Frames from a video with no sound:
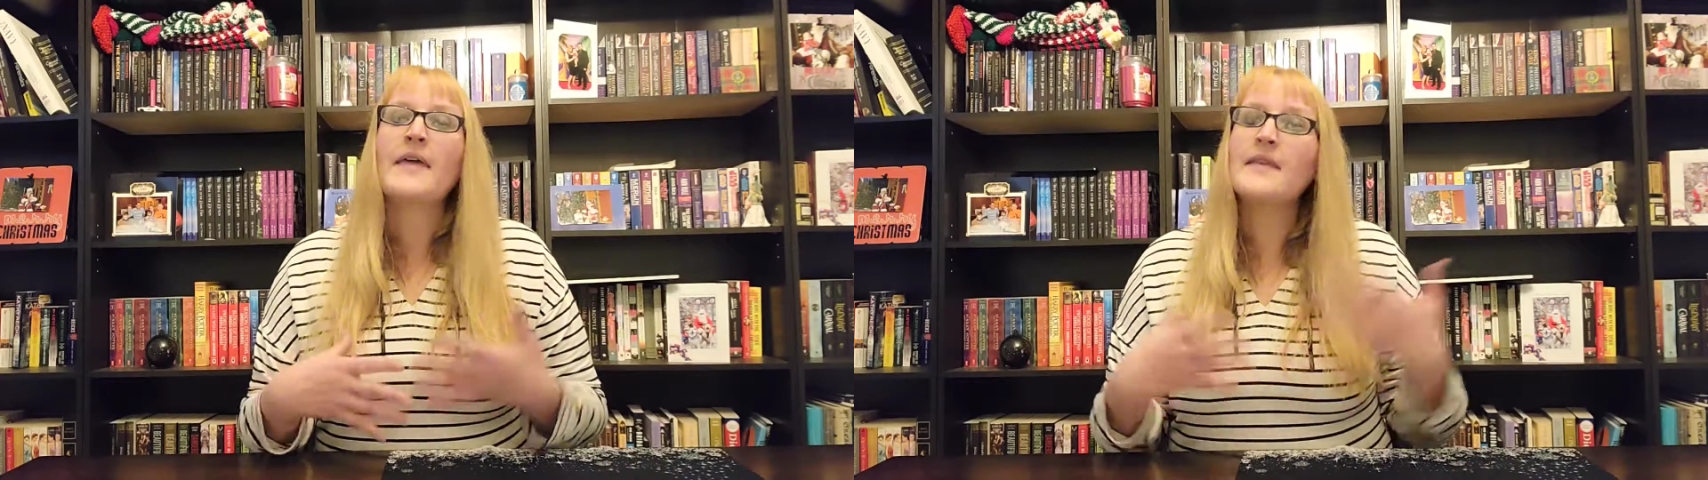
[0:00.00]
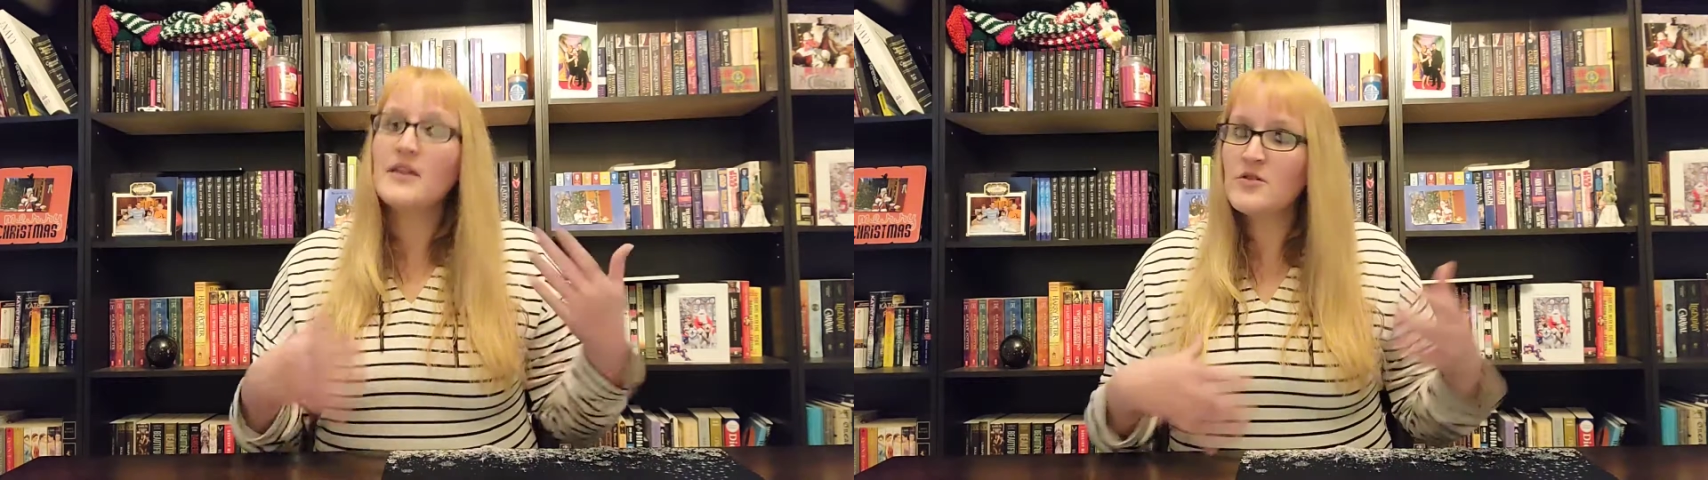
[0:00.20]

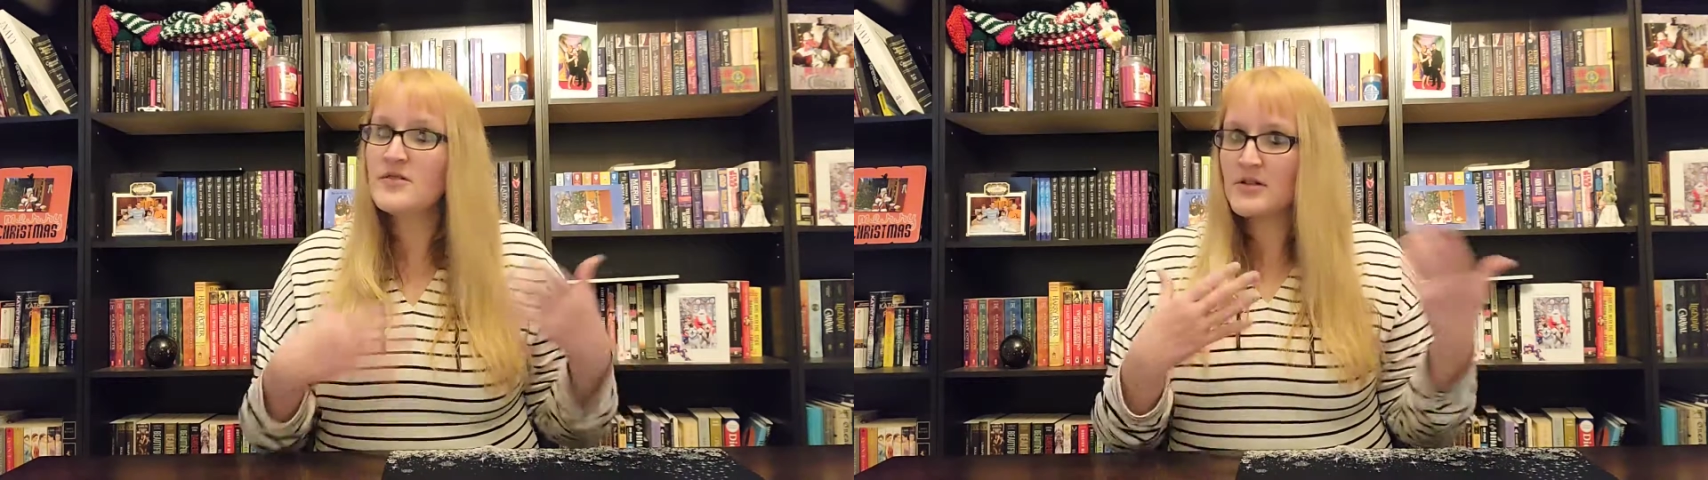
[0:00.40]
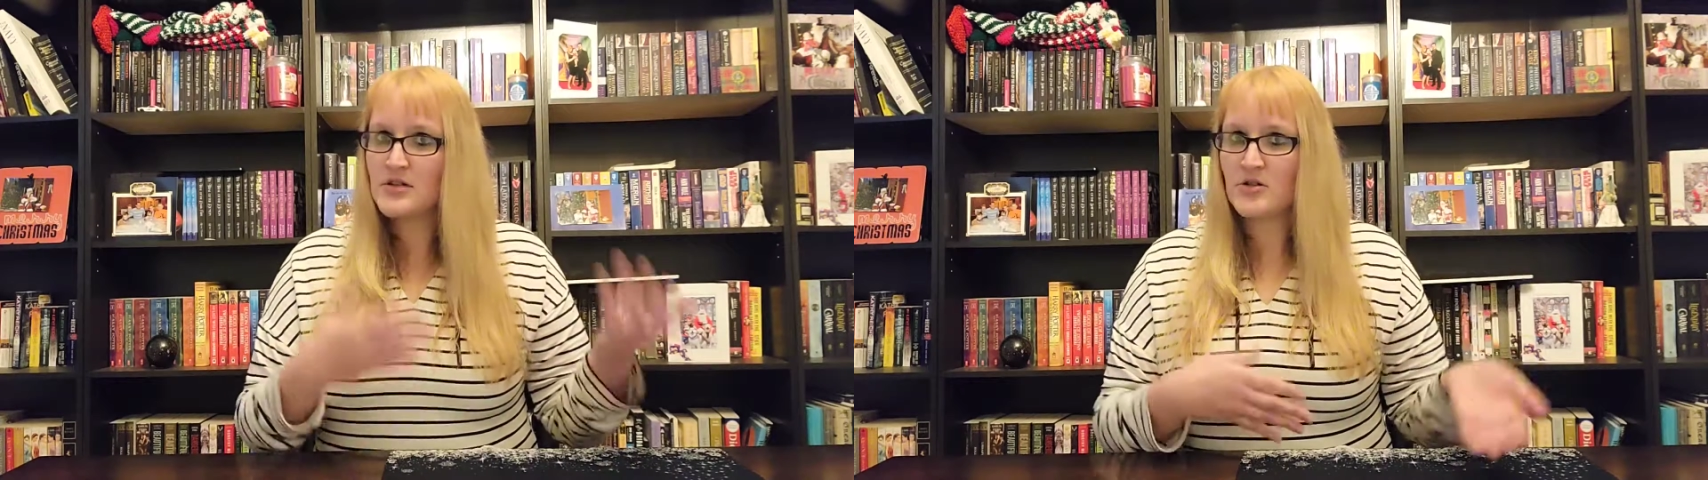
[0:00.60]
and then
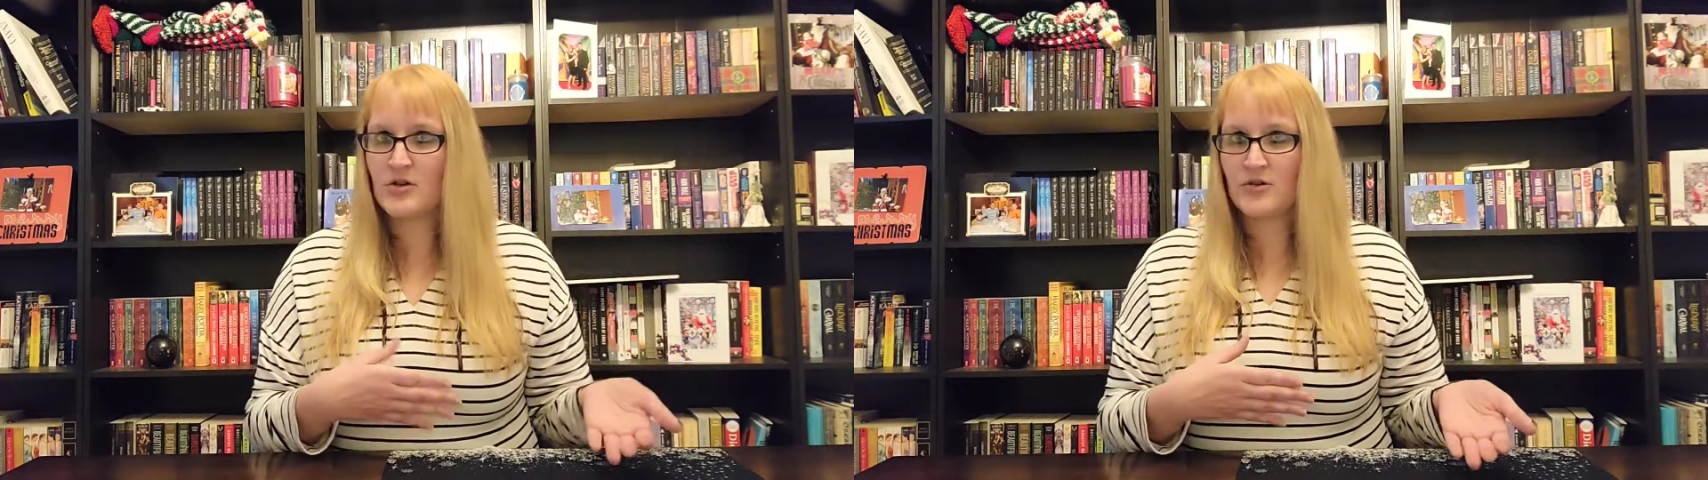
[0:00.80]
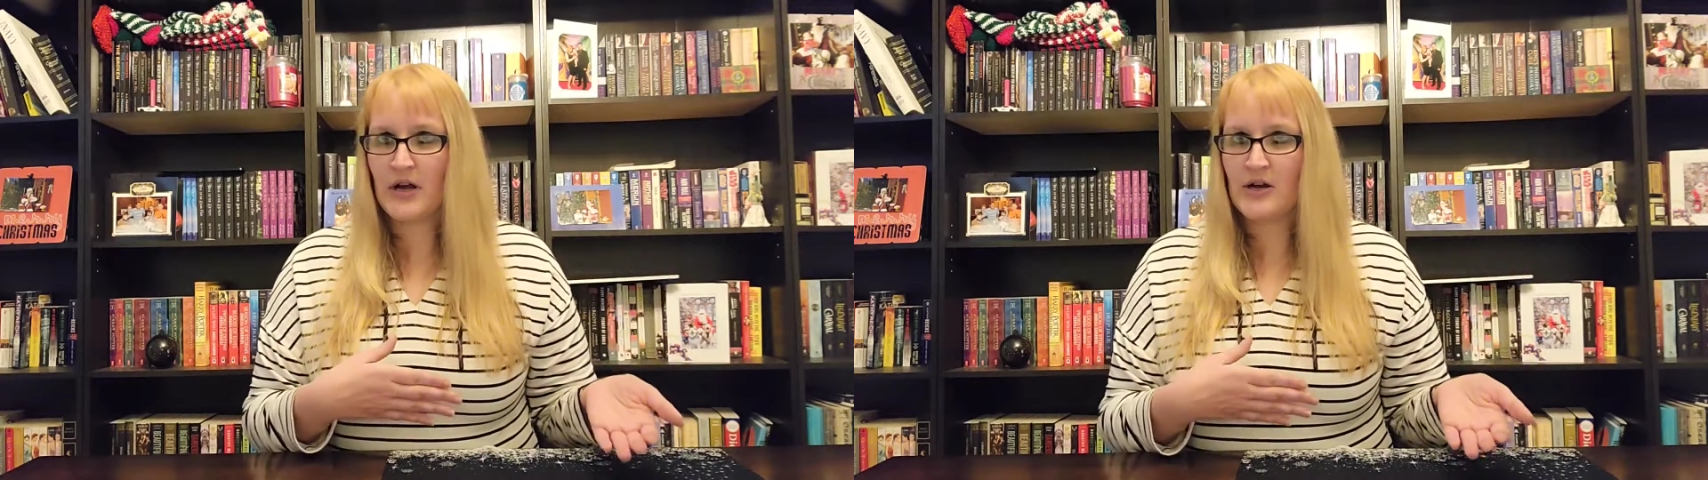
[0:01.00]
you send it
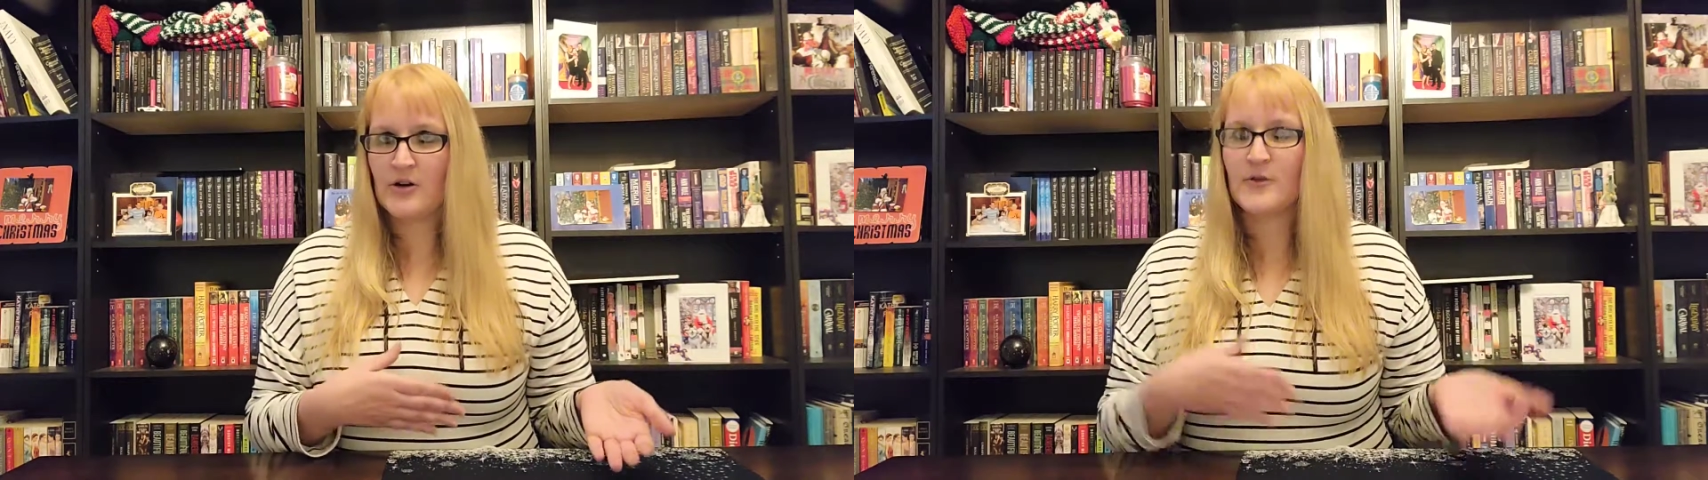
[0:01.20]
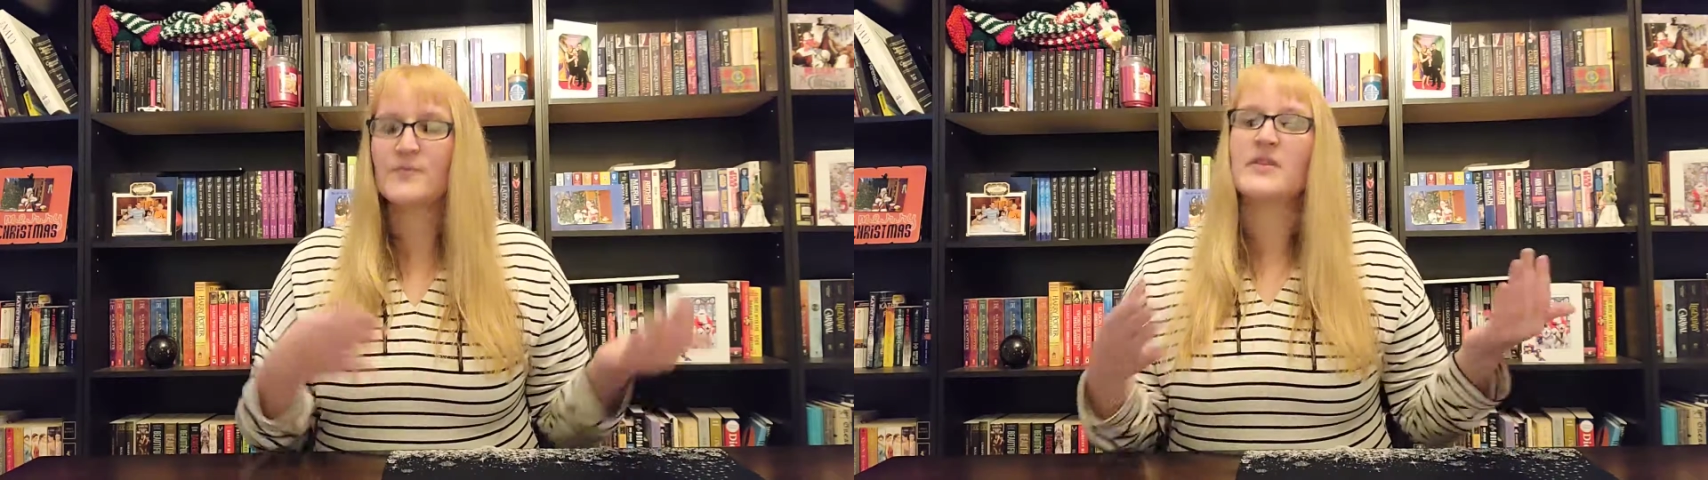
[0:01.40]
to your
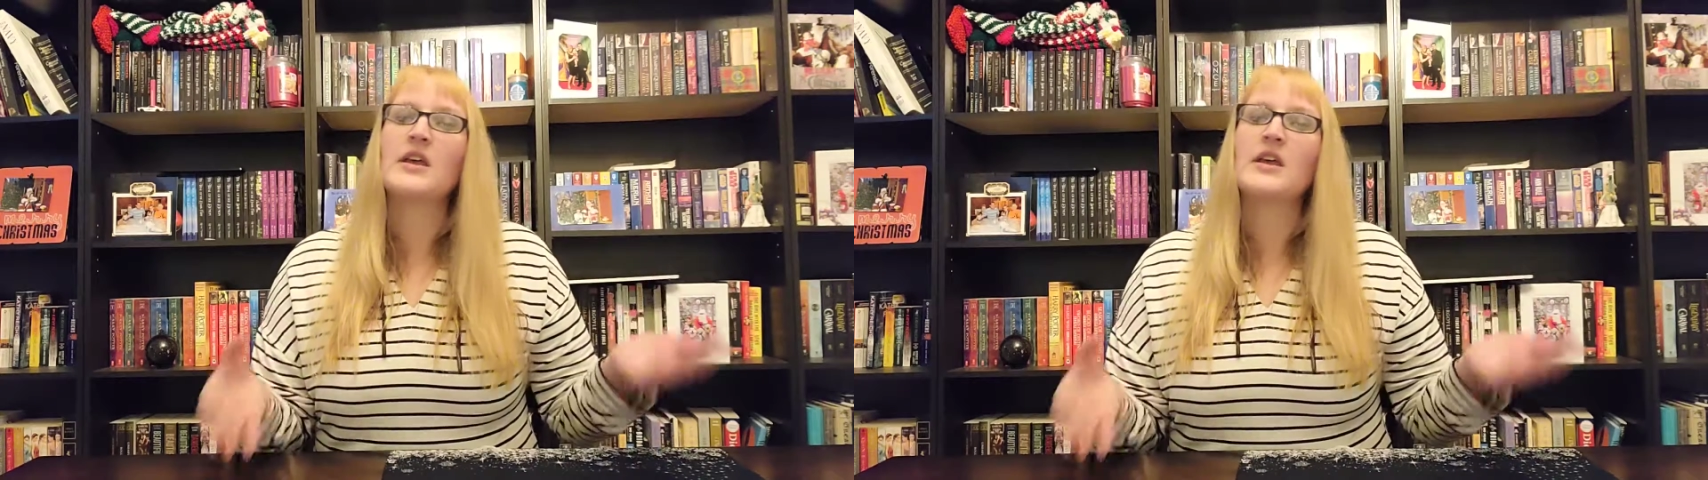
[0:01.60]
editor.